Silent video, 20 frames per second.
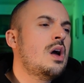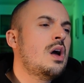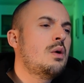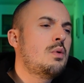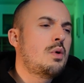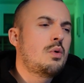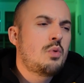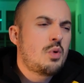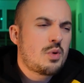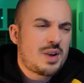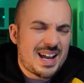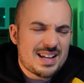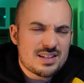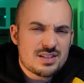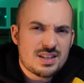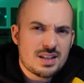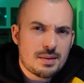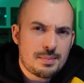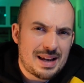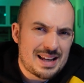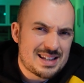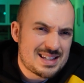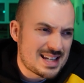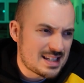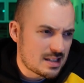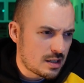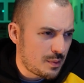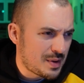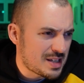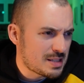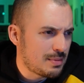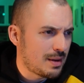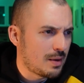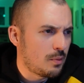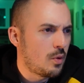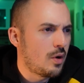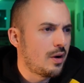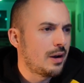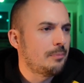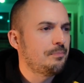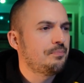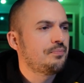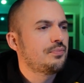Well, we'll get into the abilities and I'll explain why.